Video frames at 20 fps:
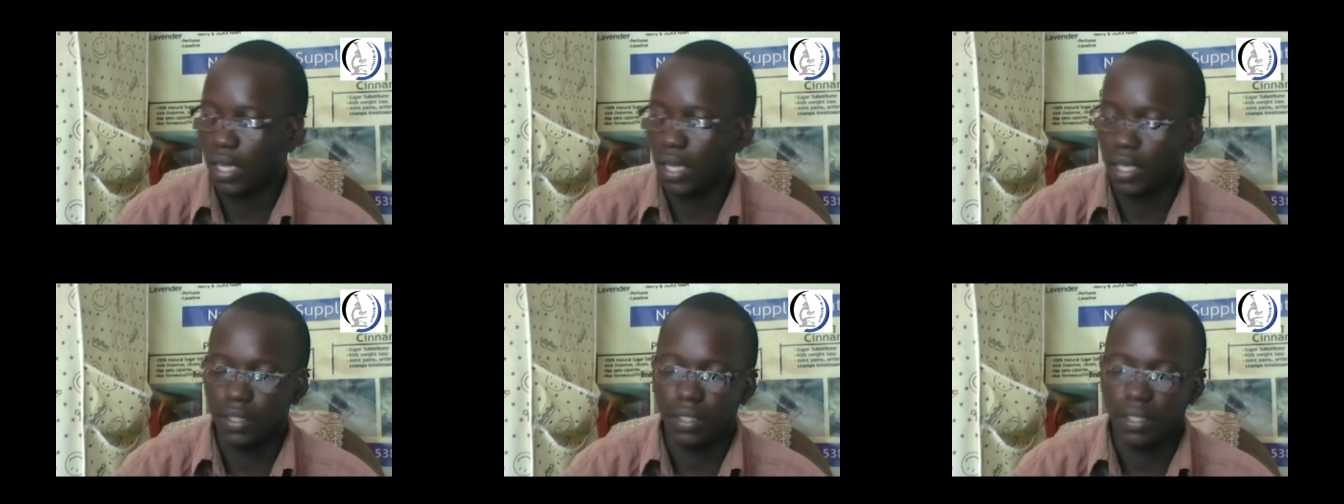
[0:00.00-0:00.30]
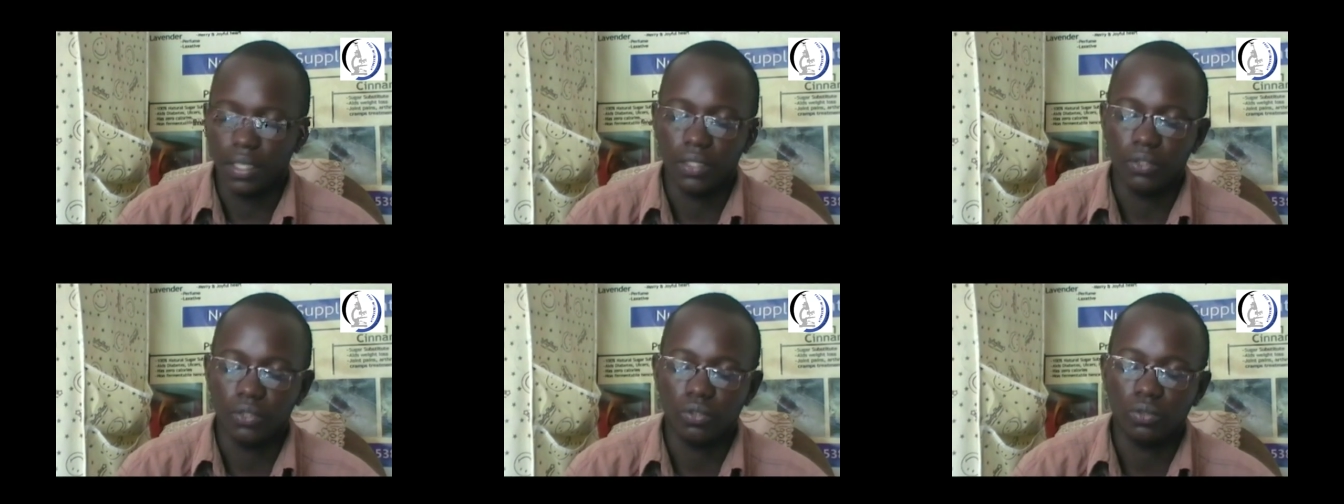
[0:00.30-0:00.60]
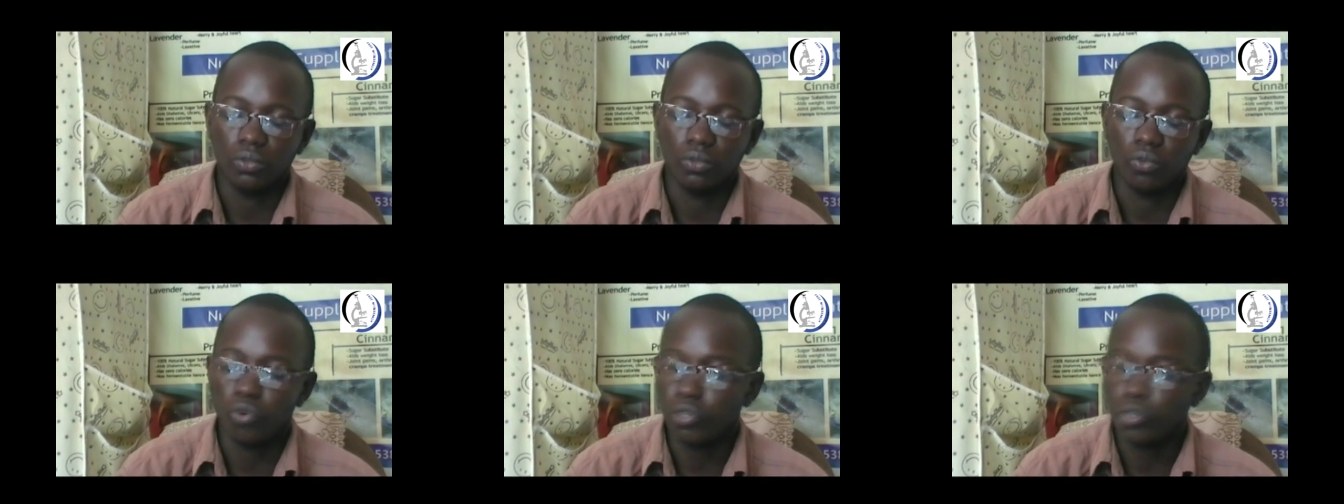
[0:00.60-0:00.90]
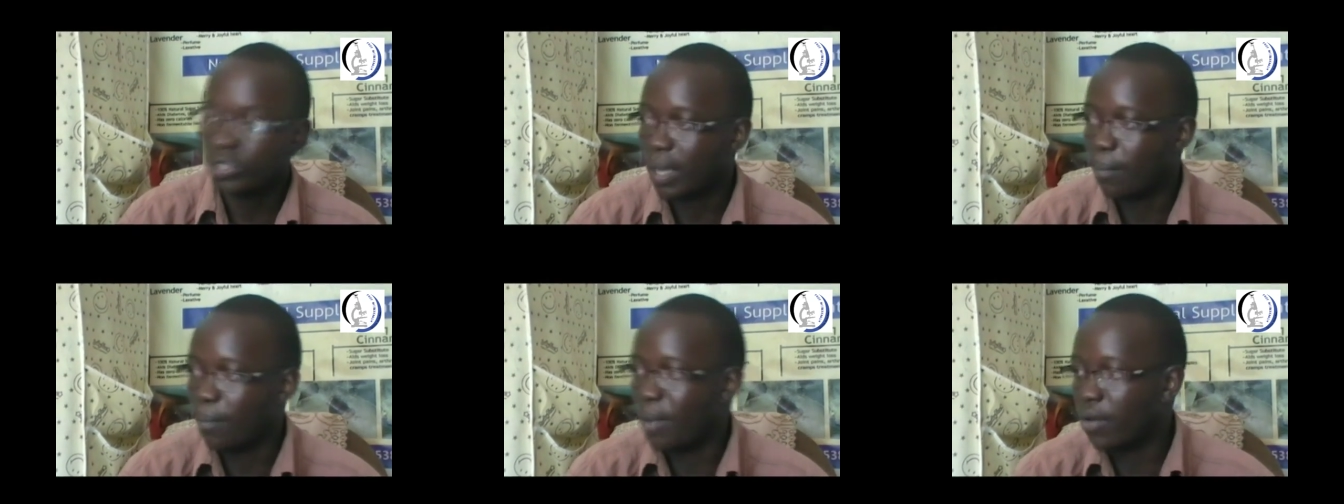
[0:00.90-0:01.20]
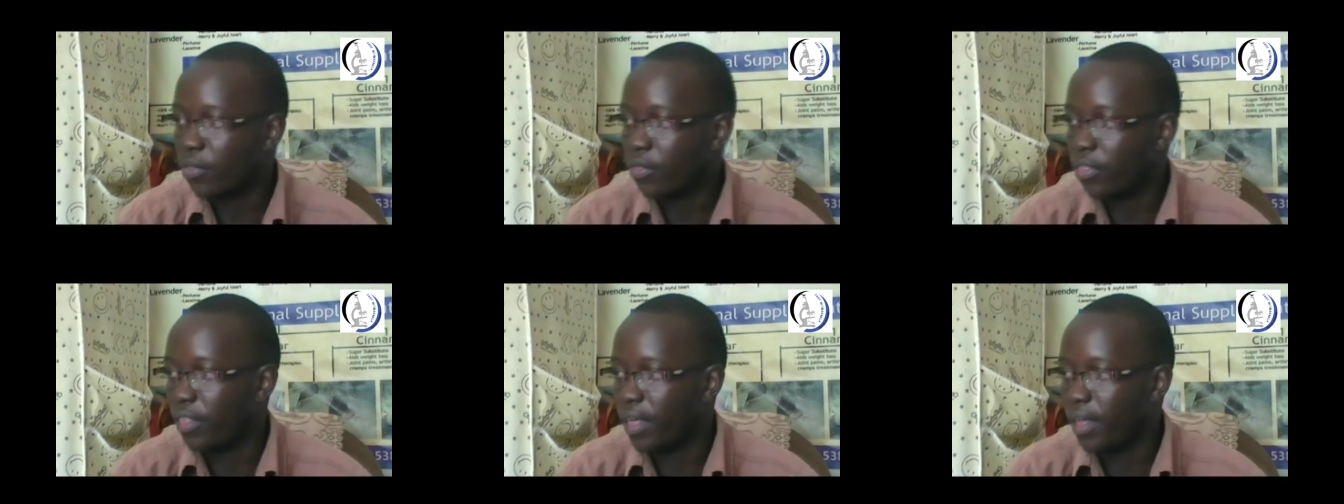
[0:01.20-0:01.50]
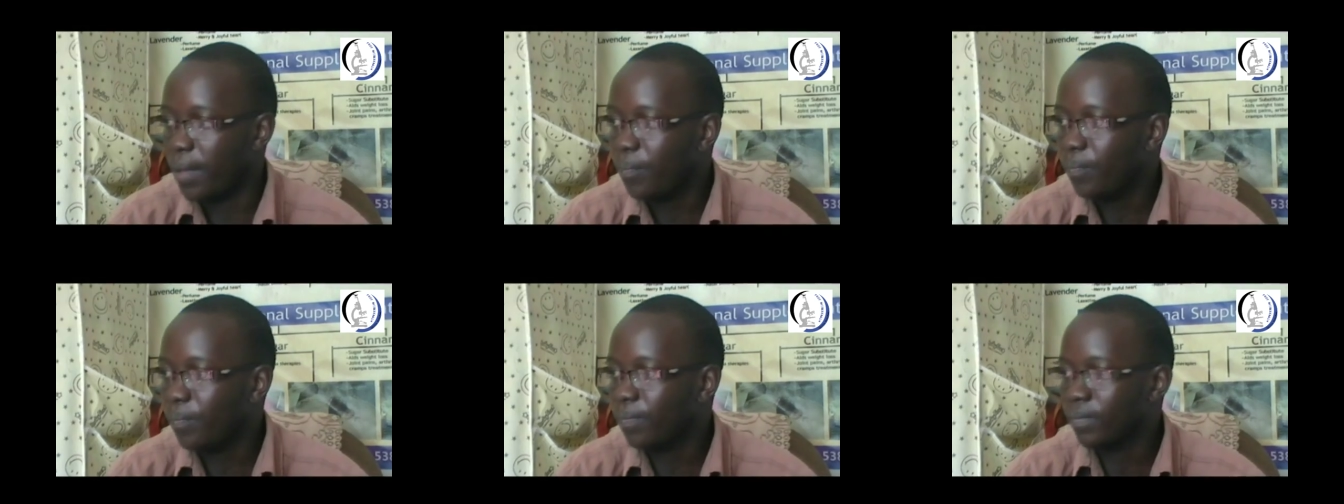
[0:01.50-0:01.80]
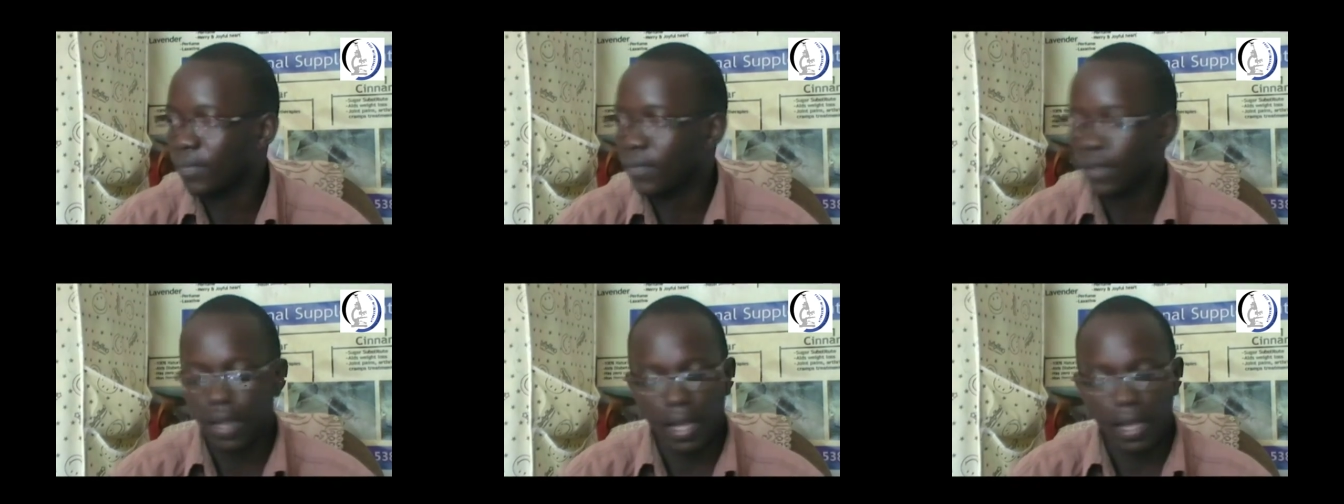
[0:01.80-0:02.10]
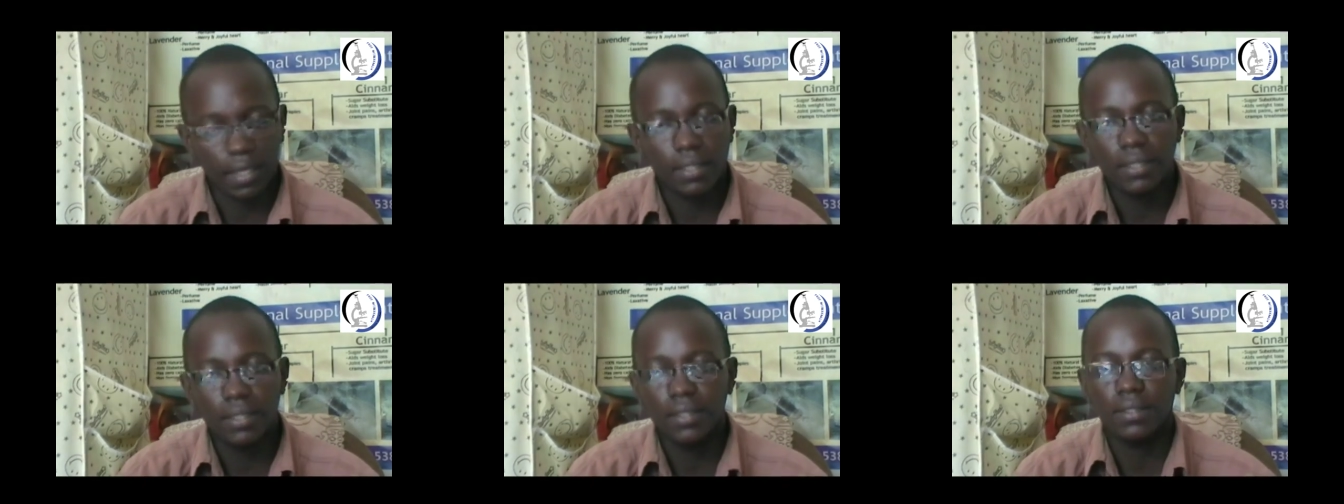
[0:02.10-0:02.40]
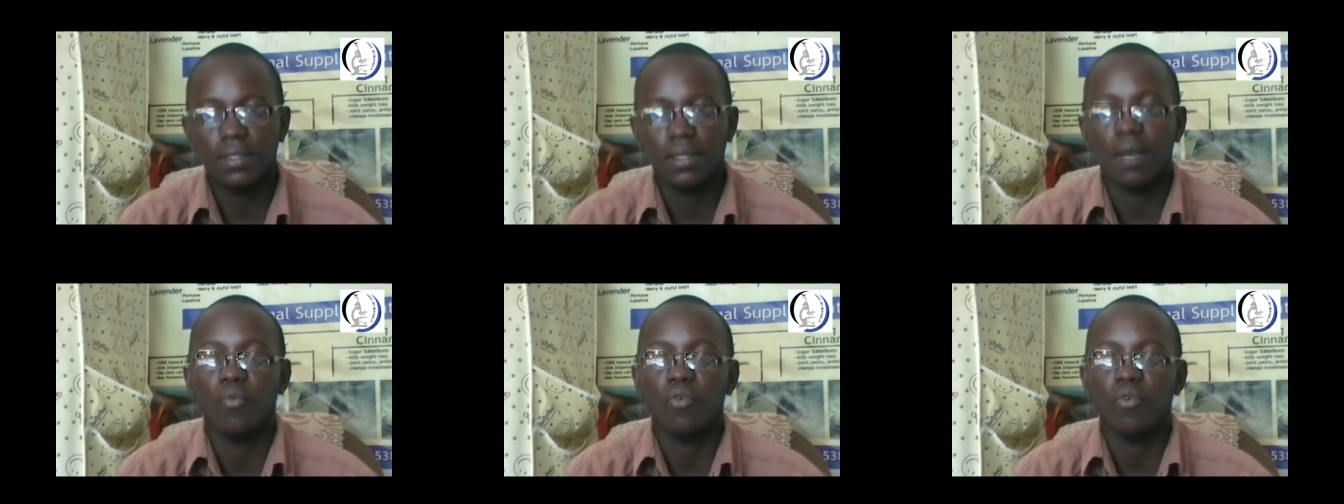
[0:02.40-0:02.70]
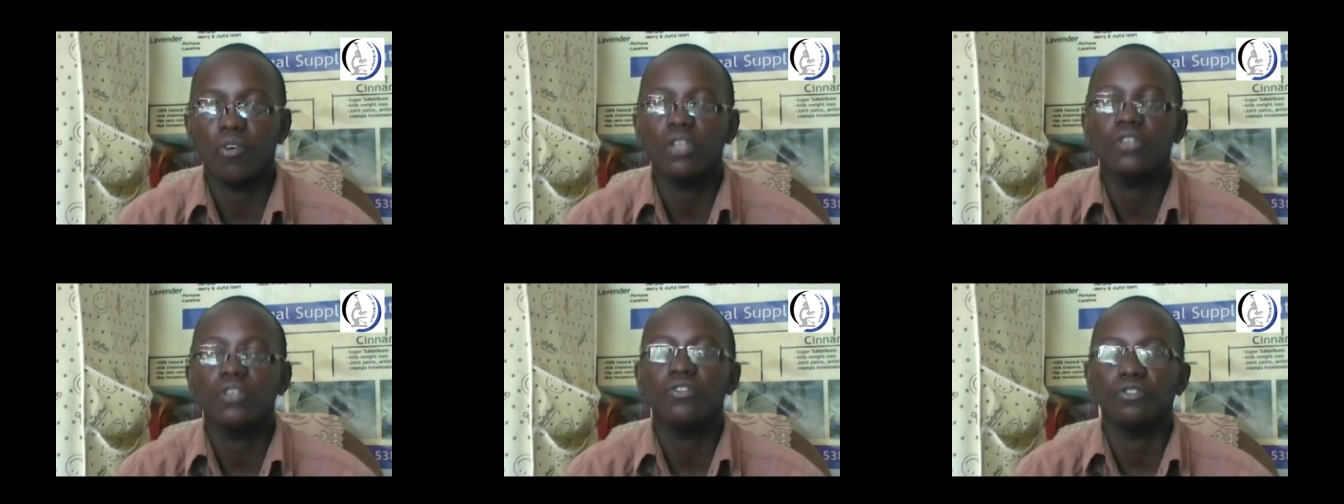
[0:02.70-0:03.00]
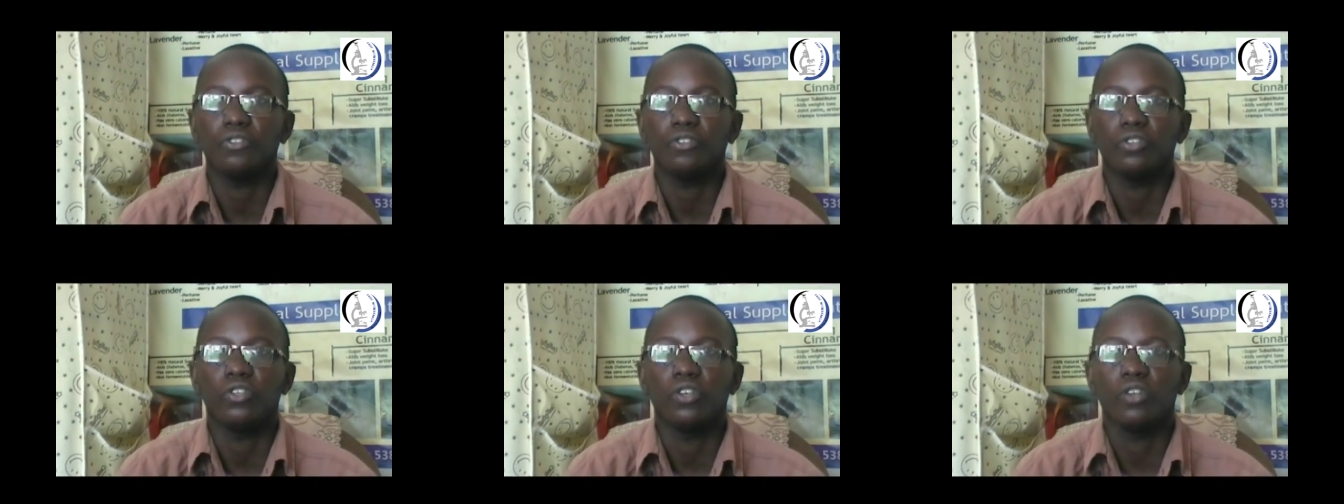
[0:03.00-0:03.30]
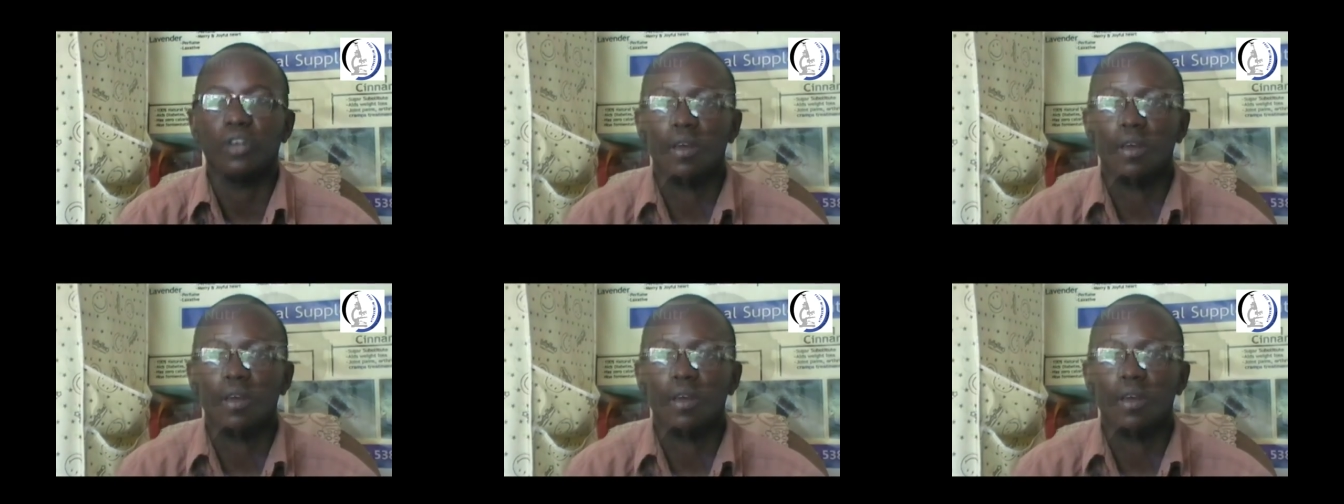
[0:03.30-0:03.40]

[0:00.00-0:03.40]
and they wrote about them. At least I'm grateful.